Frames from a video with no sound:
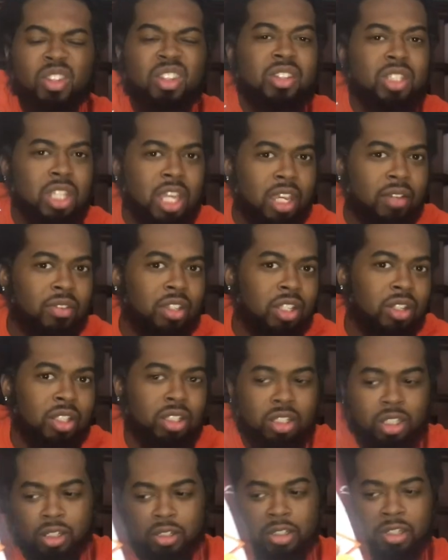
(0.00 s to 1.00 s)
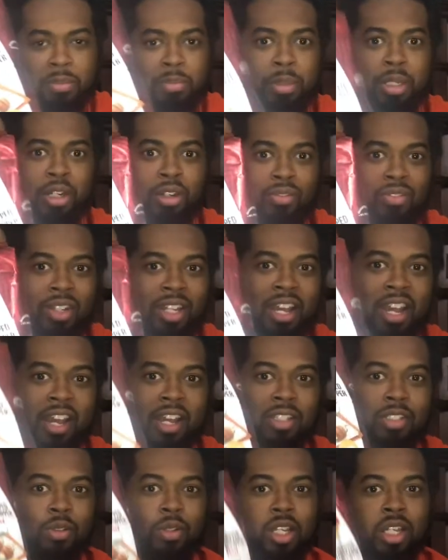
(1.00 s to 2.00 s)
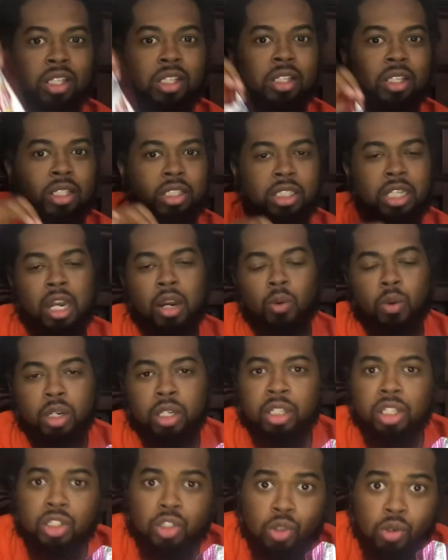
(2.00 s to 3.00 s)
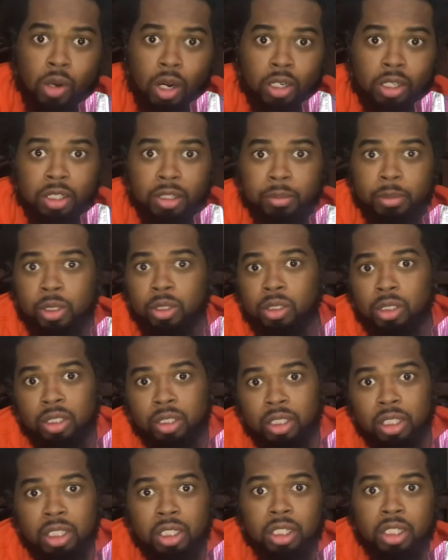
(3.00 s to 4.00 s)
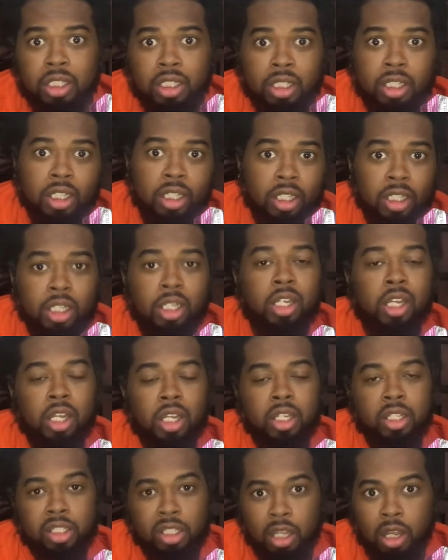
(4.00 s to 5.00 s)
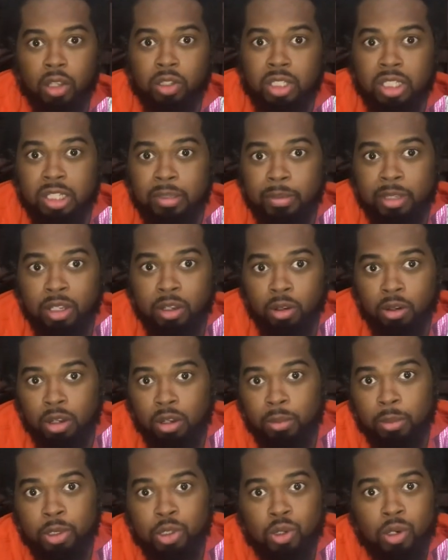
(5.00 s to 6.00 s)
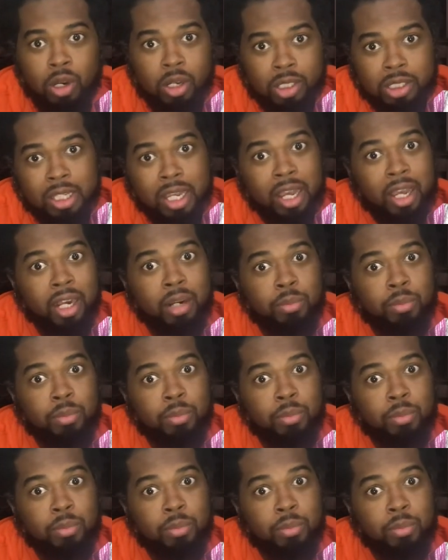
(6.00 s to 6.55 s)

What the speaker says: Save the beer for last, okay? Because I don't want to get drunk in the middle of eating and then y'all see me on my drunk side.